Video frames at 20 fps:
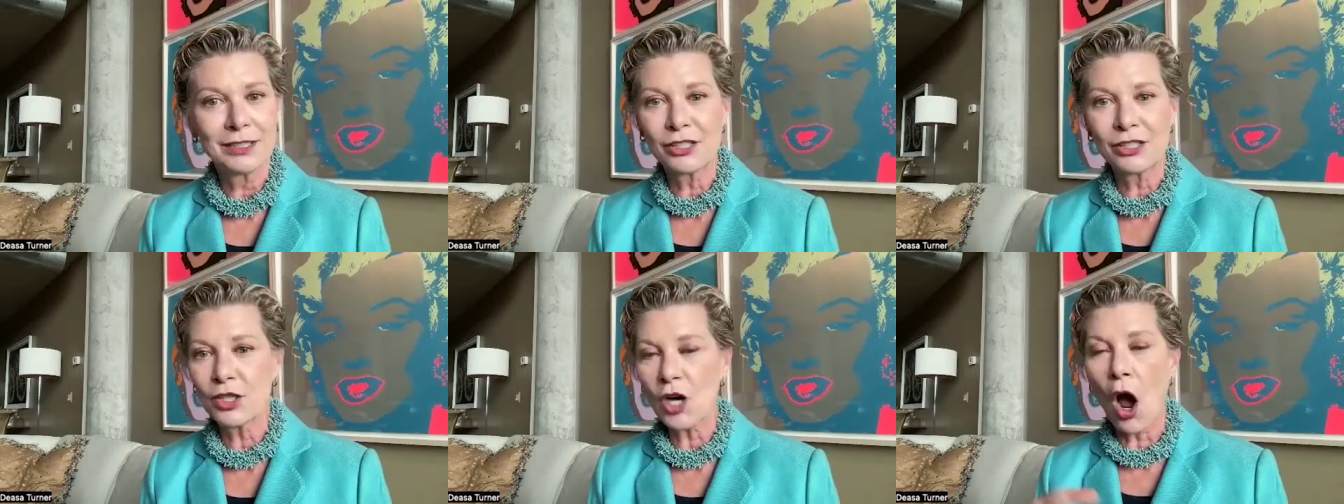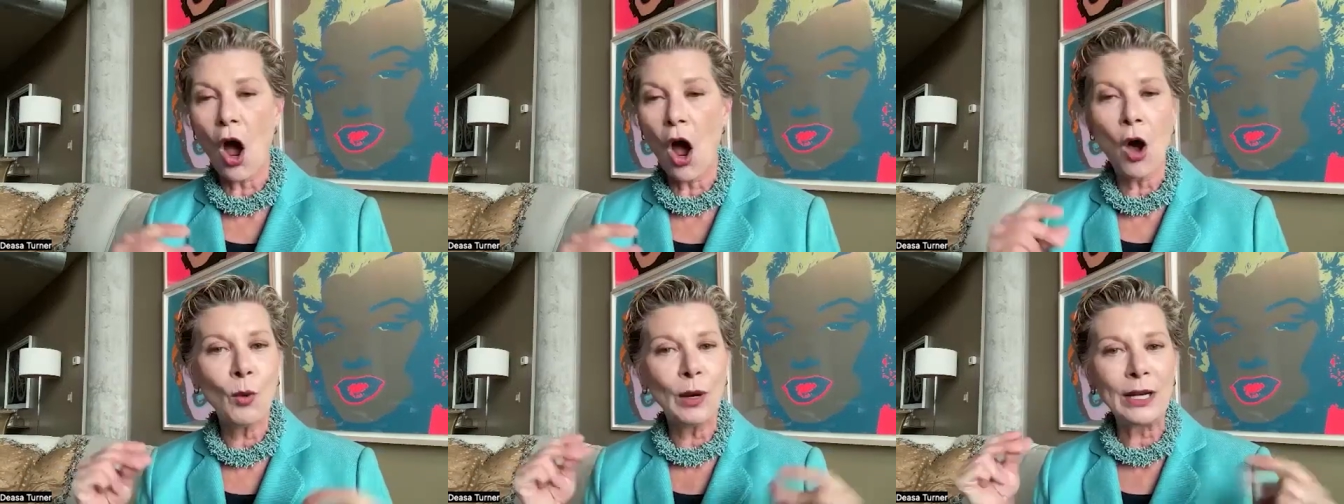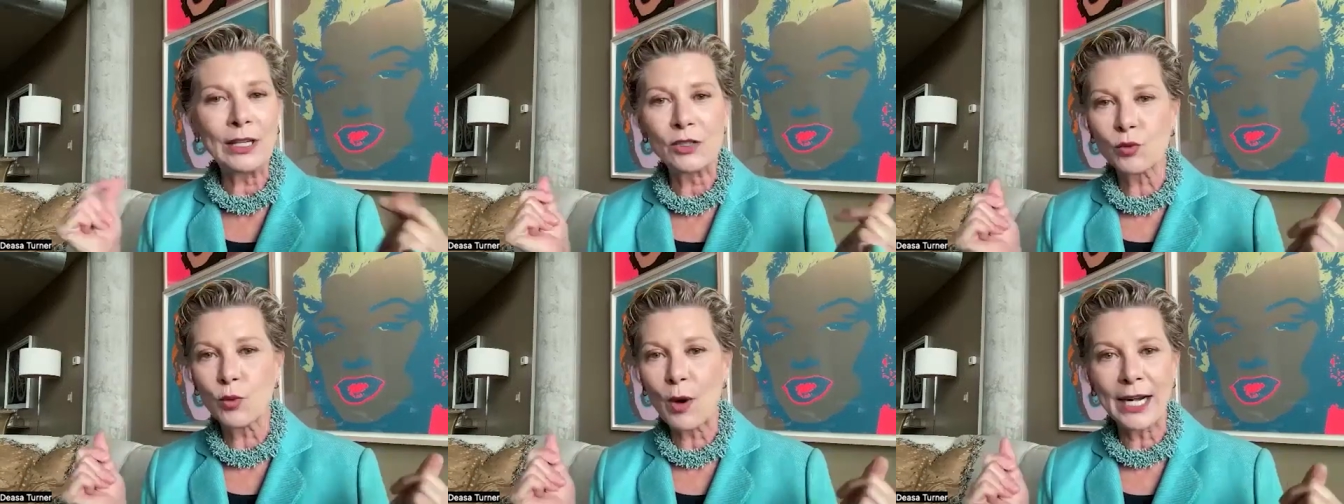just yeah.
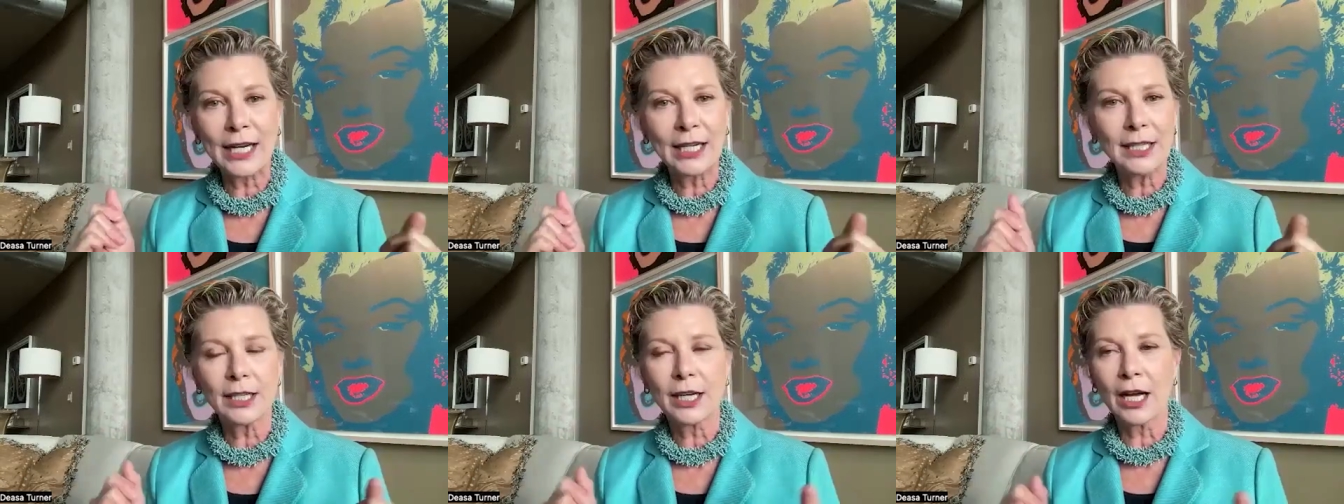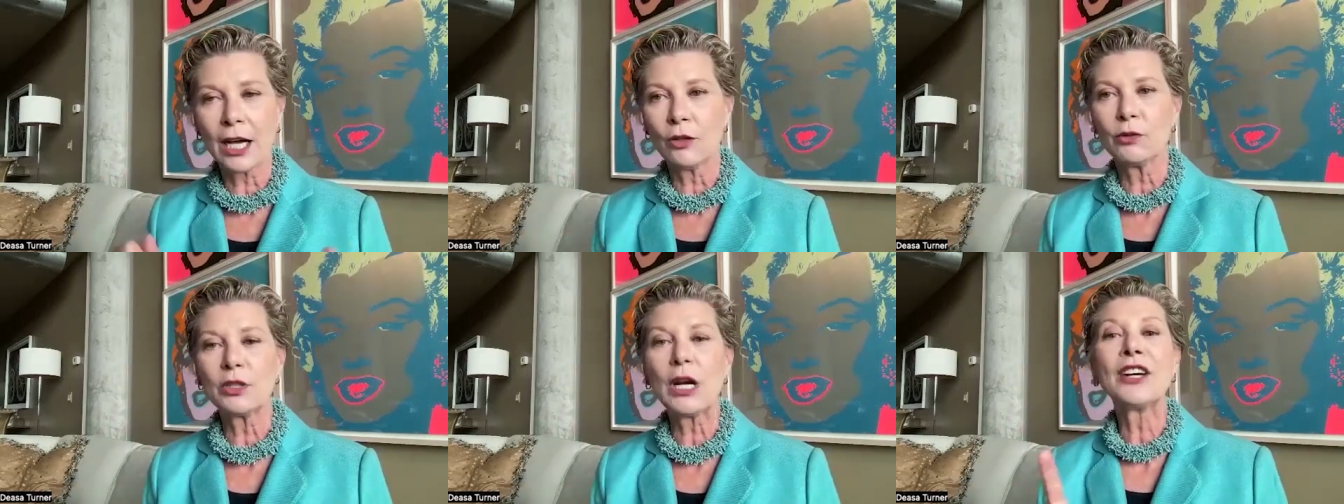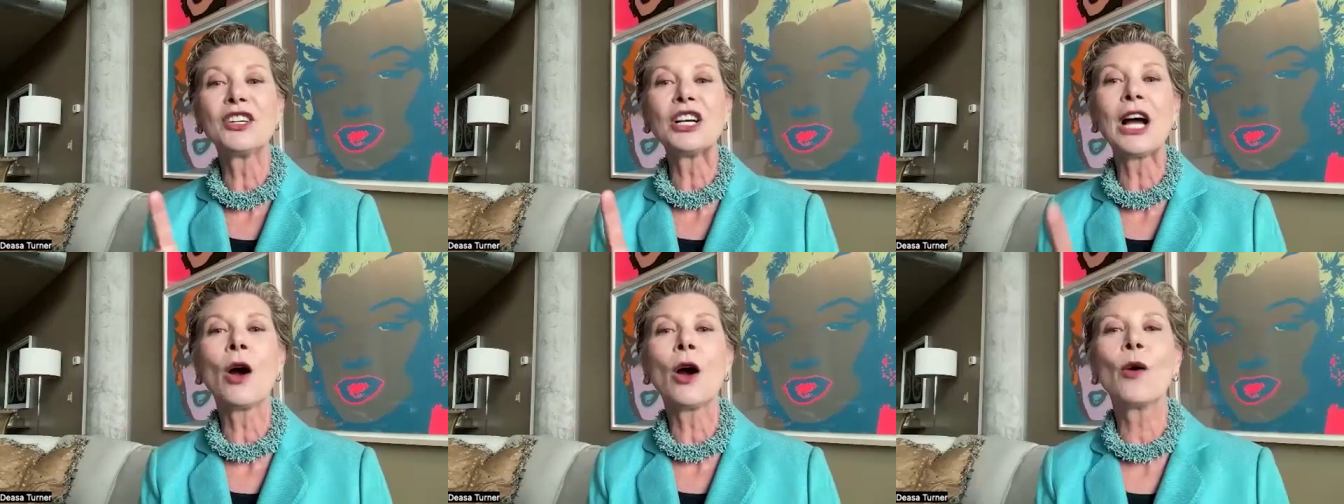always ready to go.
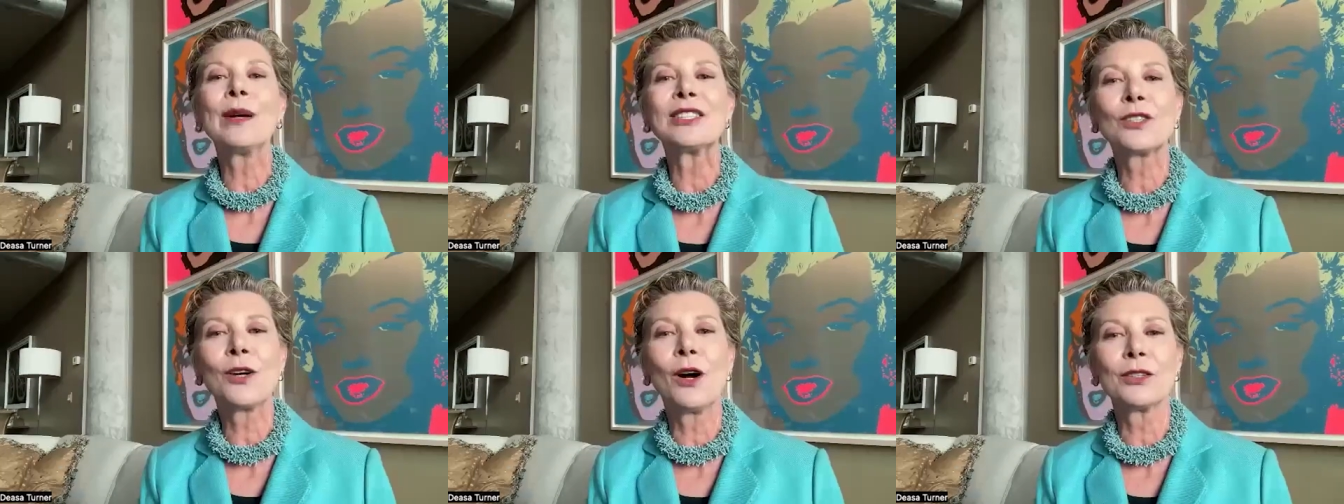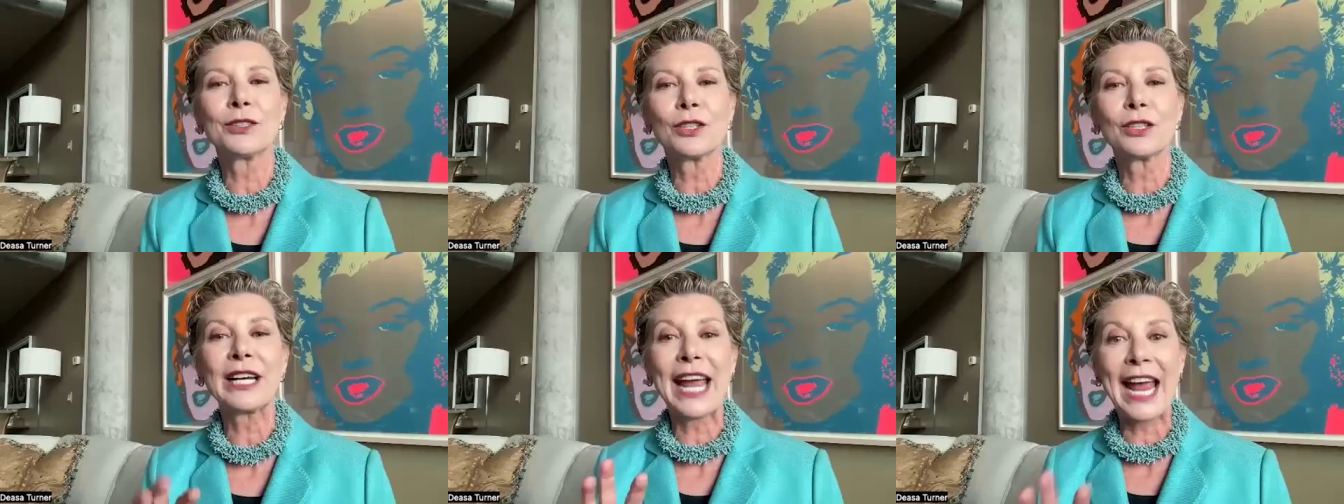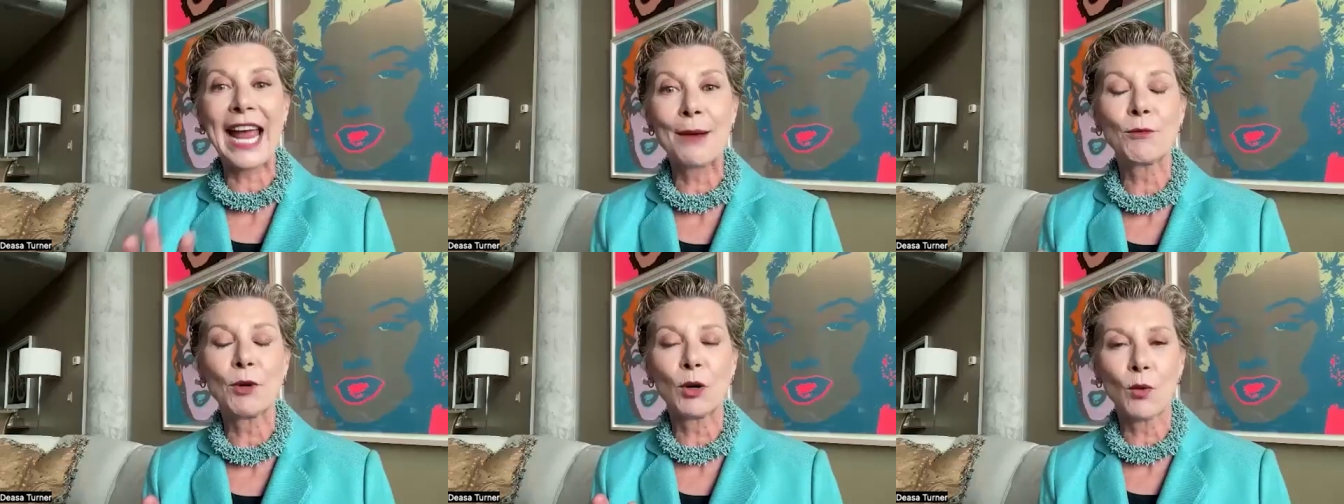I always called her
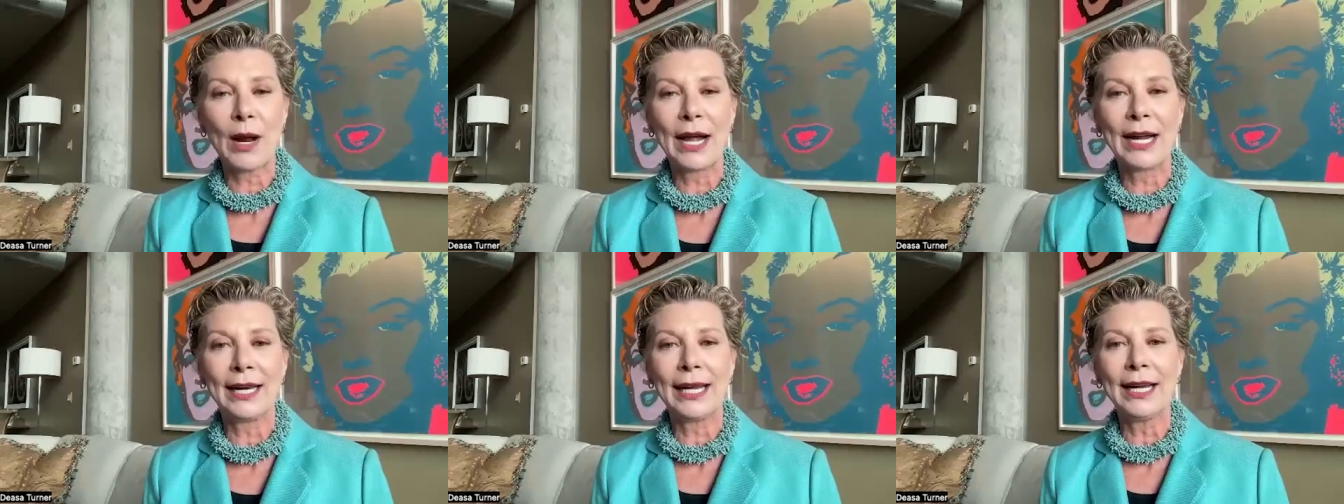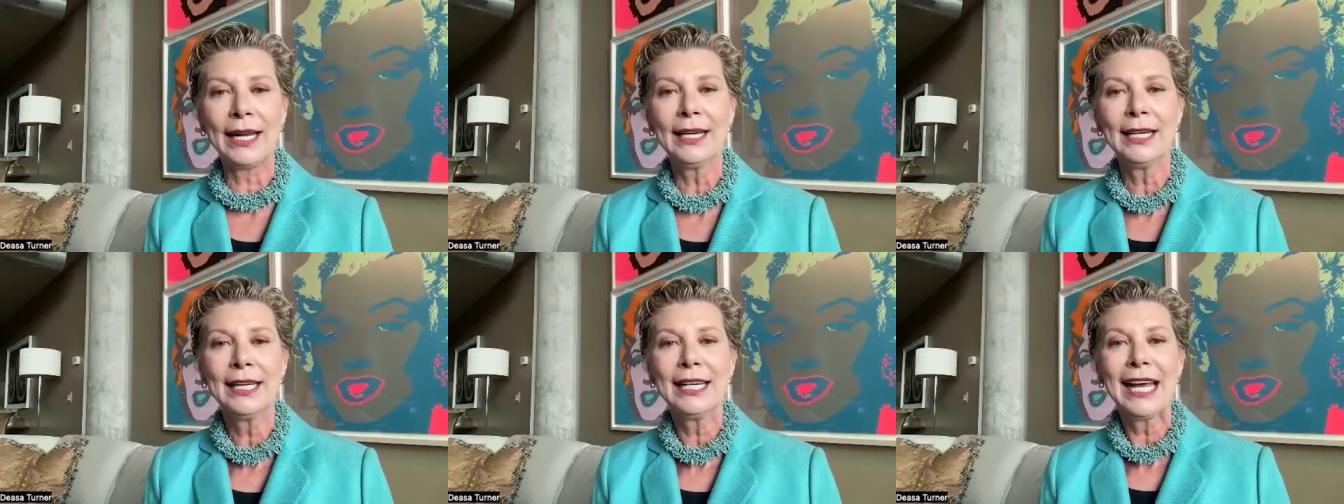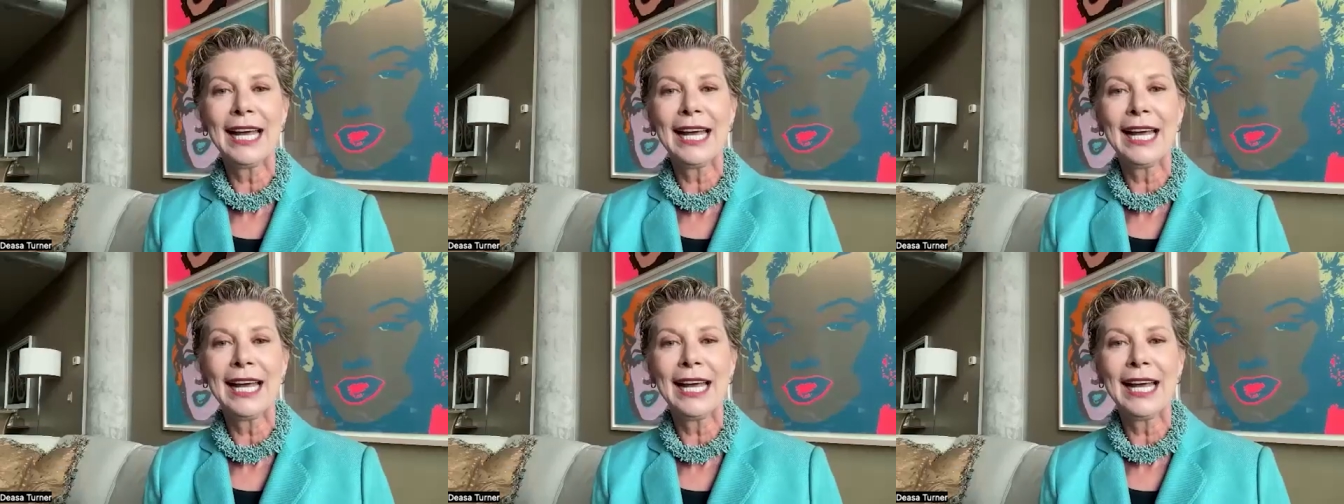camera ready.